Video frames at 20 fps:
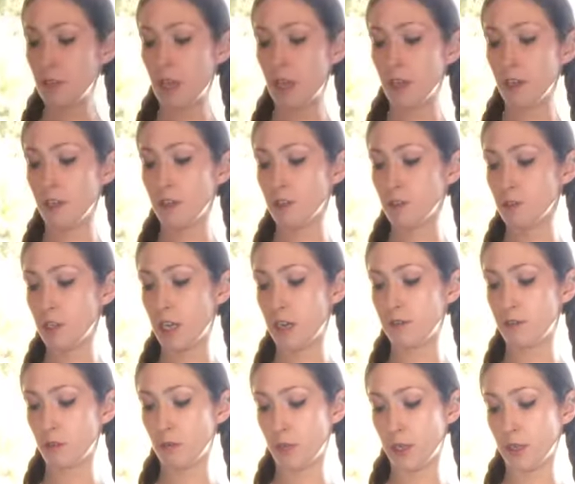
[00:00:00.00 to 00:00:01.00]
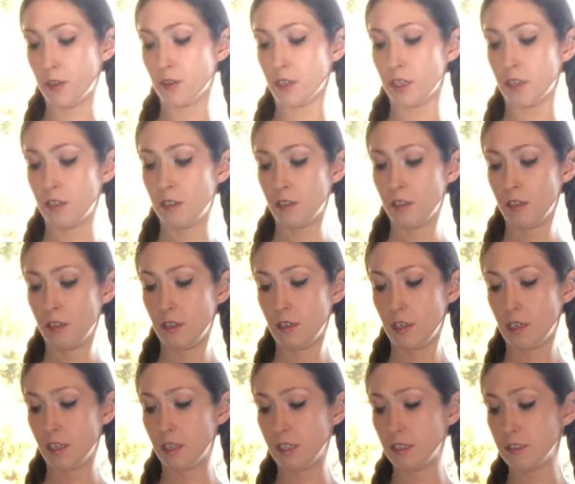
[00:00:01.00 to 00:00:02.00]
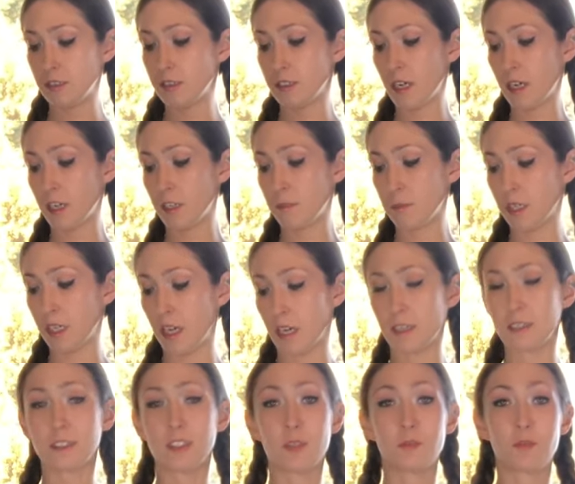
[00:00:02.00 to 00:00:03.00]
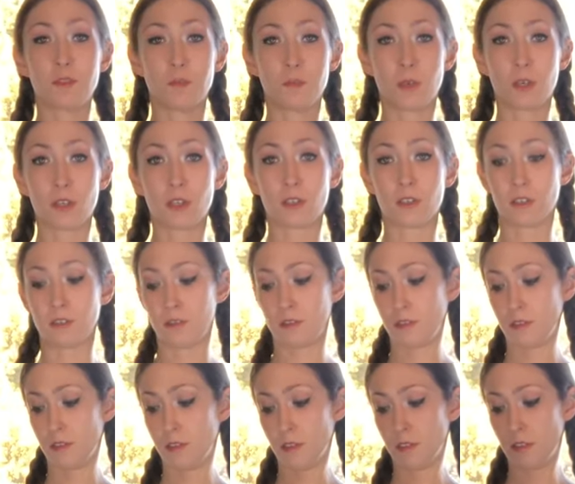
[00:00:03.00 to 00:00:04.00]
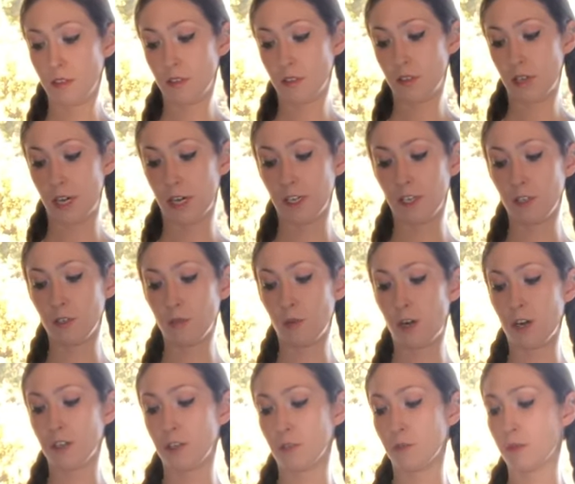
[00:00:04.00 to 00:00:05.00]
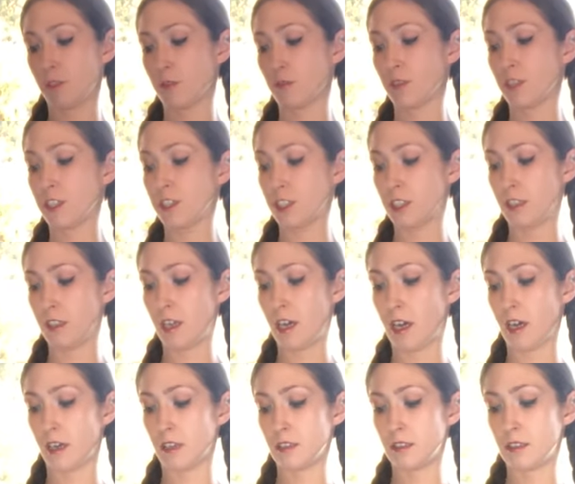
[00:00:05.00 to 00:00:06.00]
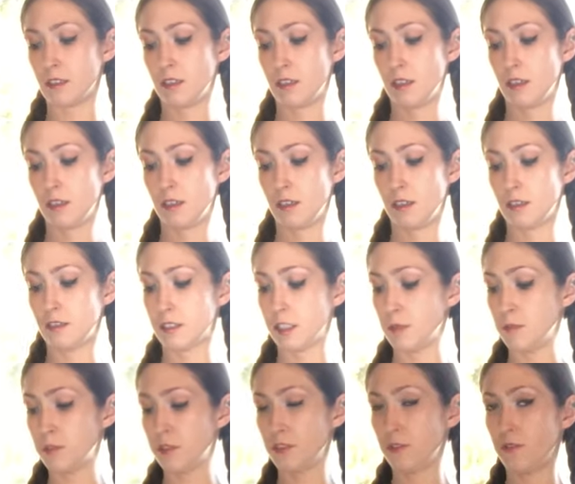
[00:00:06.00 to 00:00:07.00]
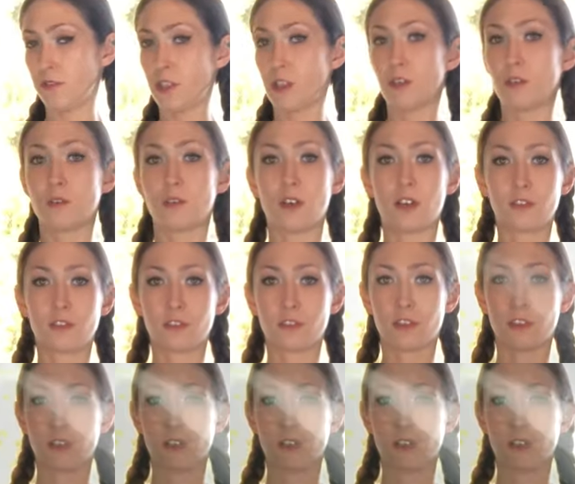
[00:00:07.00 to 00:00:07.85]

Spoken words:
tired and travel weary, and inside me I seem to burn. I hear water, but reach it not. It seems to flow under the